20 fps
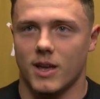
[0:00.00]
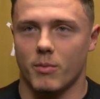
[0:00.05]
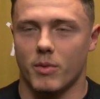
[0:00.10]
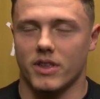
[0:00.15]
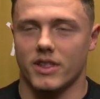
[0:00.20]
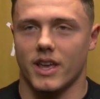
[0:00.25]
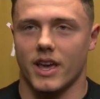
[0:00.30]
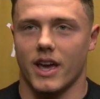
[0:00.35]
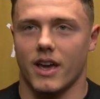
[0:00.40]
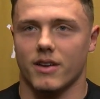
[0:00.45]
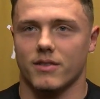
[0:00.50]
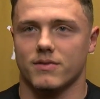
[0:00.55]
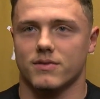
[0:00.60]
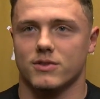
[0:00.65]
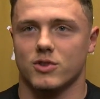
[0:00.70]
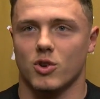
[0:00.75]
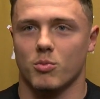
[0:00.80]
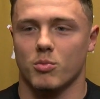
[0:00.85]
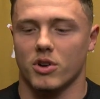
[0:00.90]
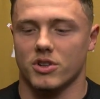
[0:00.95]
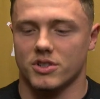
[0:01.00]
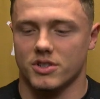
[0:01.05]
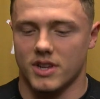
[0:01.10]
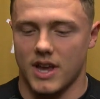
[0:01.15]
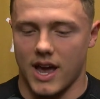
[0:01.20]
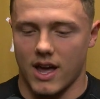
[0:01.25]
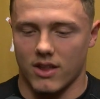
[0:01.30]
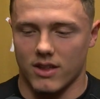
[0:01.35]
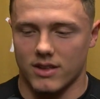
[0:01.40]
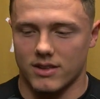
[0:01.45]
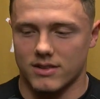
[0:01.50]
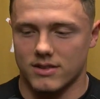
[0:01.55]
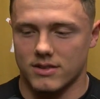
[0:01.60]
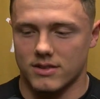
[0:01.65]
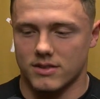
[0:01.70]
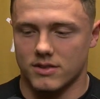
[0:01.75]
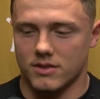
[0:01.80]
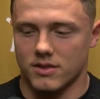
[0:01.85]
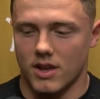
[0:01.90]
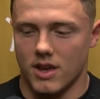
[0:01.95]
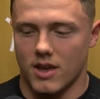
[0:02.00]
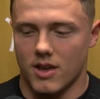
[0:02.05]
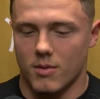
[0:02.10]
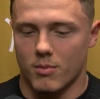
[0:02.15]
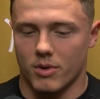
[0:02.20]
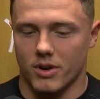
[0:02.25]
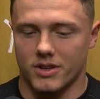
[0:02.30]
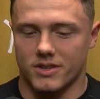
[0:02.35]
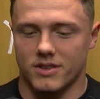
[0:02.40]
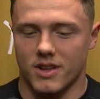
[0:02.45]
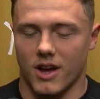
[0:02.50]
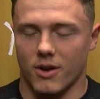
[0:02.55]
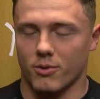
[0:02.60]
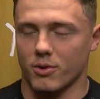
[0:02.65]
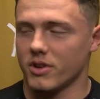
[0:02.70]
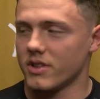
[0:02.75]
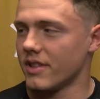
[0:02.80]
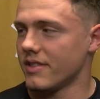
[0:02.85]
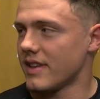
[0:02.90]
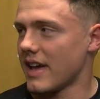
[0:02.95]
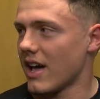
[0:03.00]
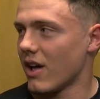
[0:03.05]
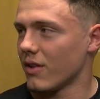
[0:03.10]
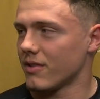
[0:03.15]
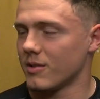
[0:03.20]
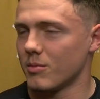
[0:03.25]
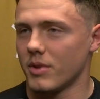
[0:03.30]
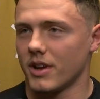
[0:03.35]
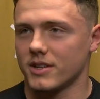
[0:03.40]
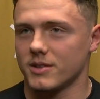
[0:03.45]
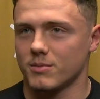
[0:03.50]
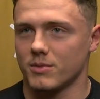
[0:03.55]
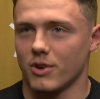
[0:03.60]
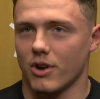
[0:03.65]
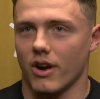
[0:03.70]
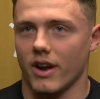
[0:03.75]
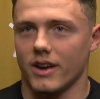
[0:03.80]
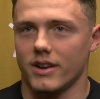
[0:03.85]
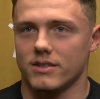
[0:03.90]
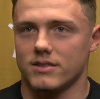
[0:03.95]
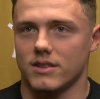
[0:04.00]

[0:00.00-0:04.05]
I mean, they have so much talent, but it's not really the talent that makes them great.